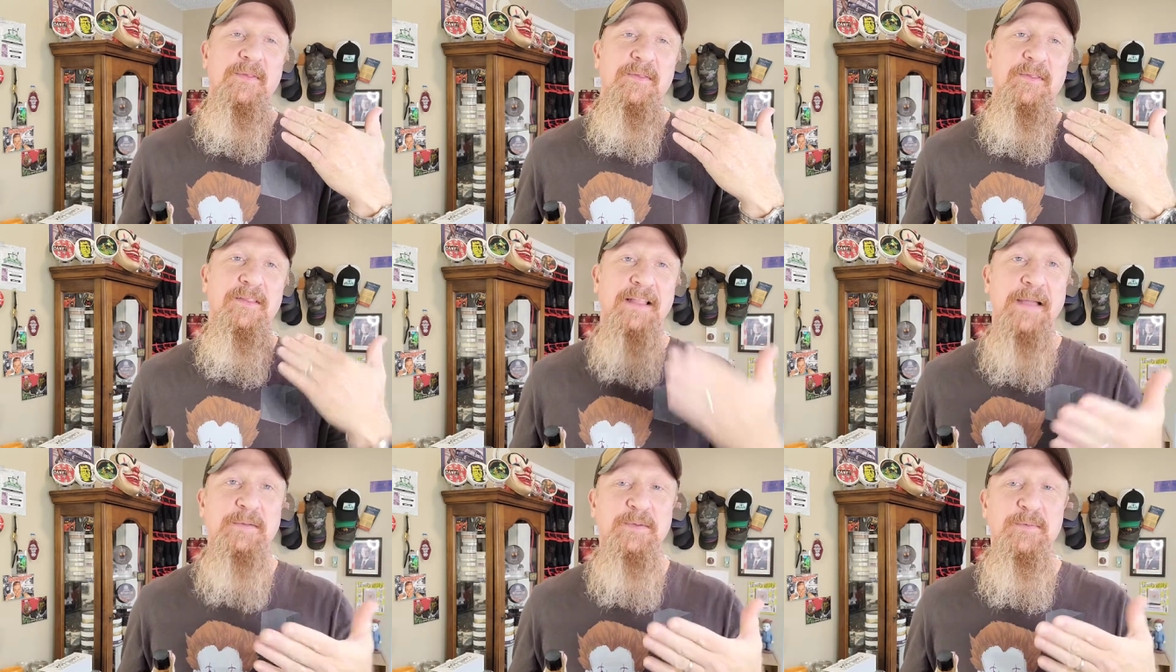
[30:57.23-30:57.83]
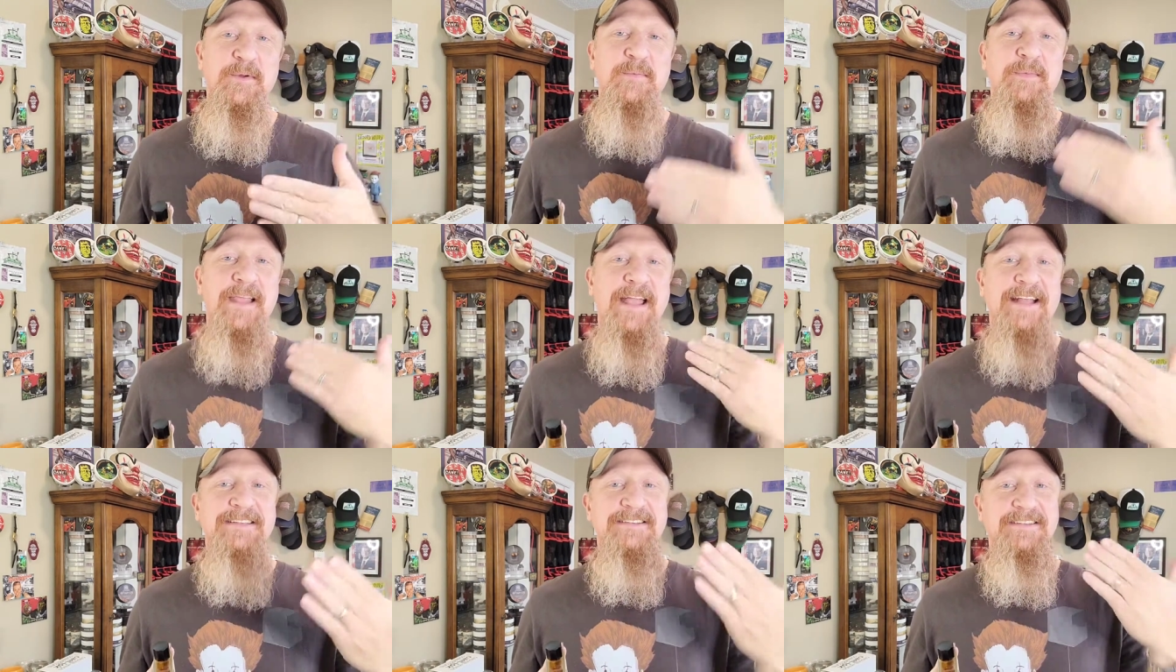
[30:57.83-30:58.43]
the labdanum
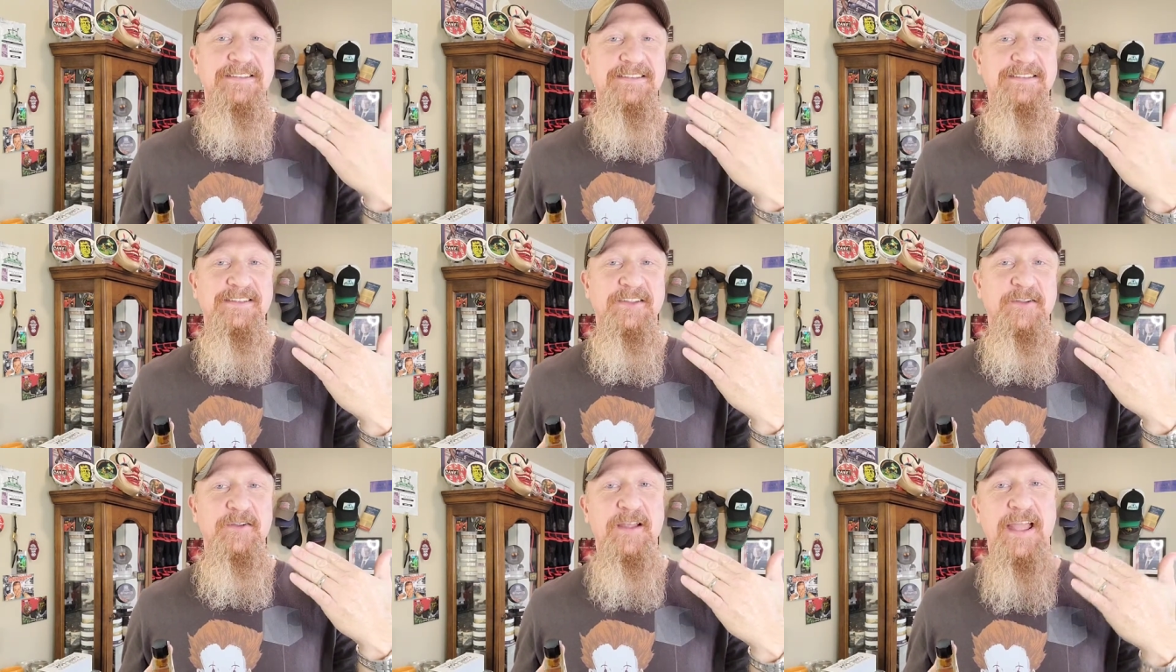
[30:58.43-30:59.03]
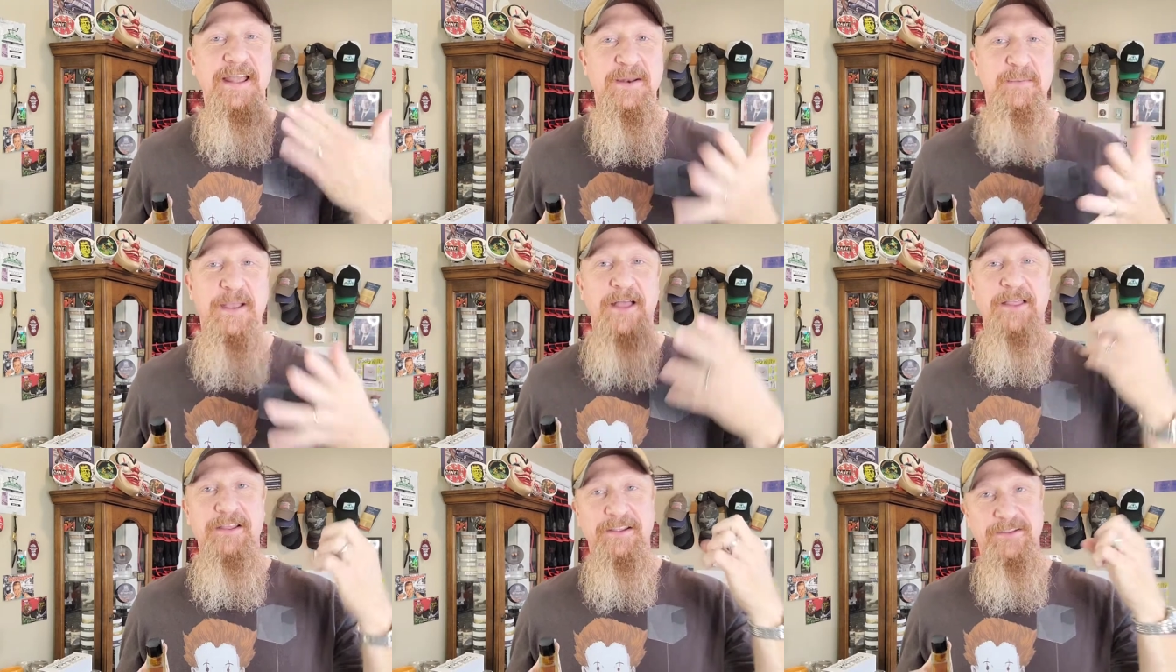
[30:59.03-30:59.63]
adds this, you know,
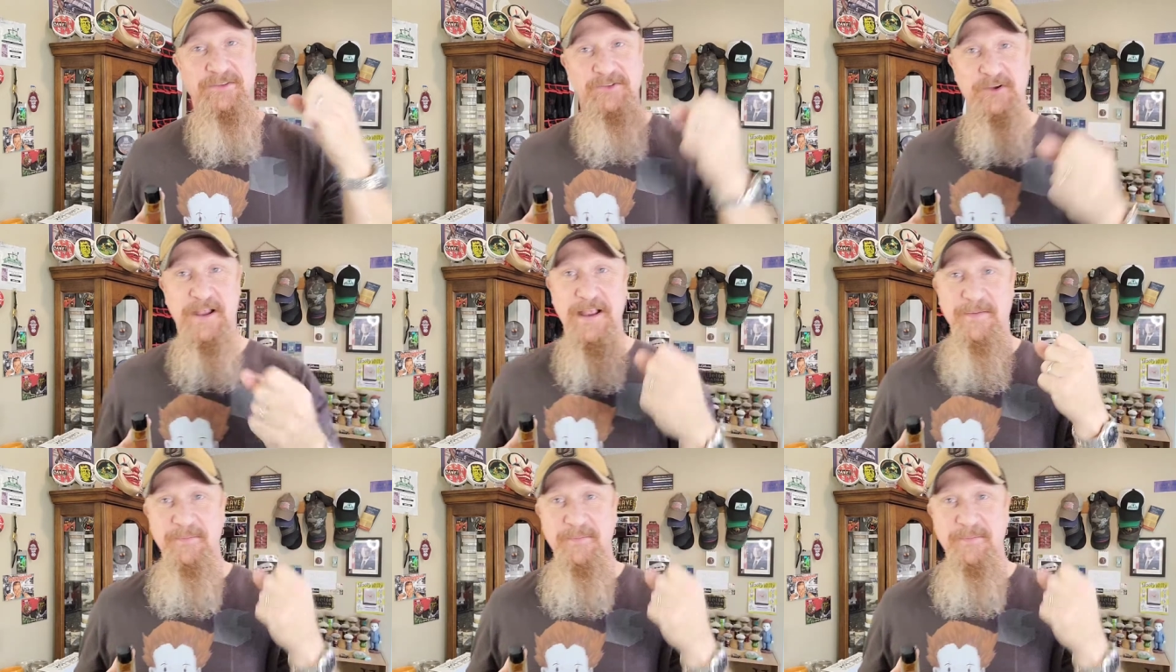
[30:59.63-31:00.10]
animalic dry